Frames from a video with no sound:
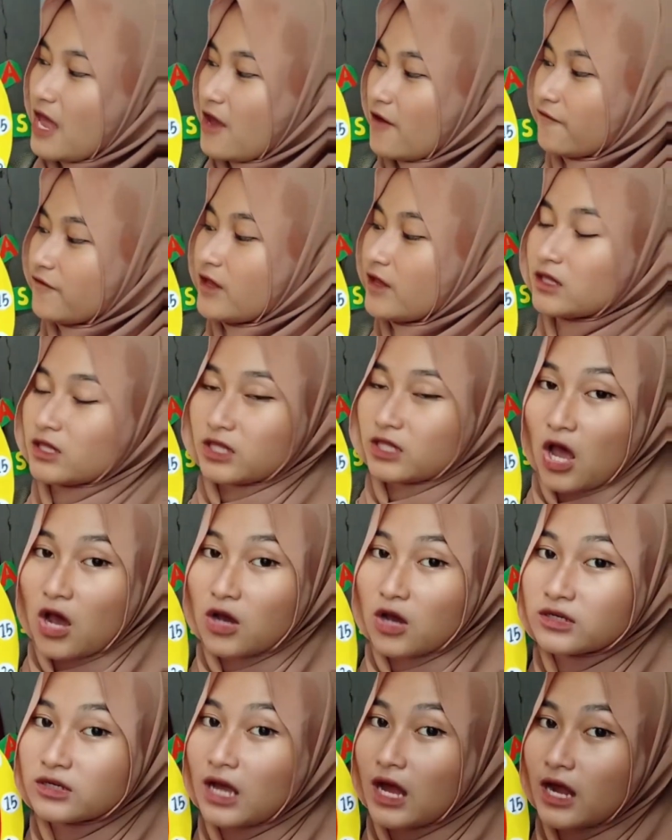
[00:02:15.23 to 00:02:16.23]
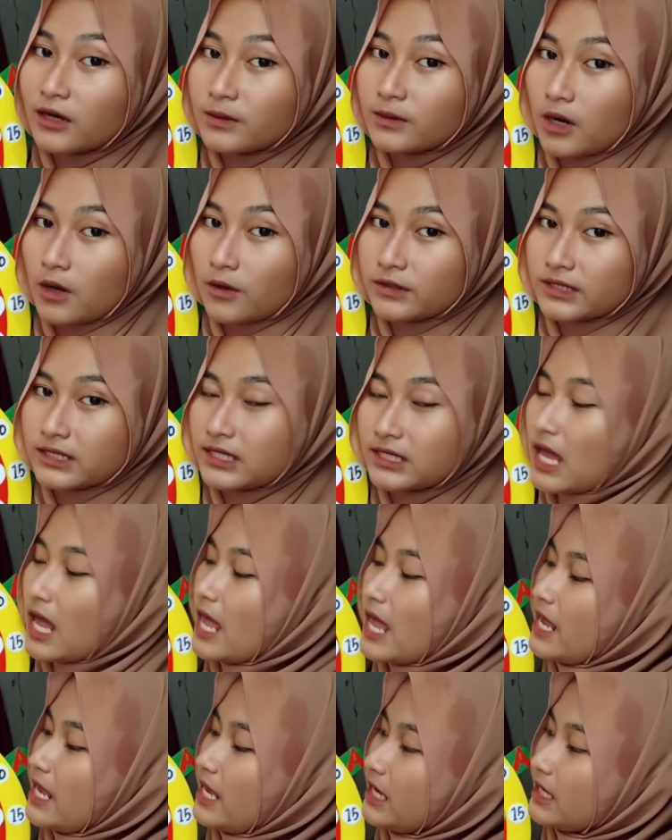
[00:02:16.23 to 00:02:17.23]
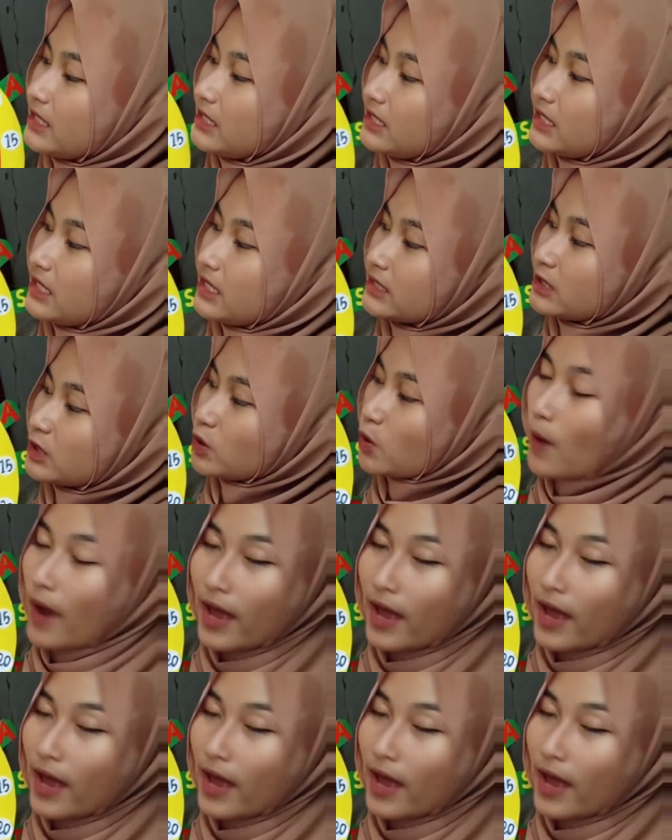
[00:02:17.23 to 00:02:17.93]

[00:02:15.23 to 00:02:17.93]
If the long arrows in the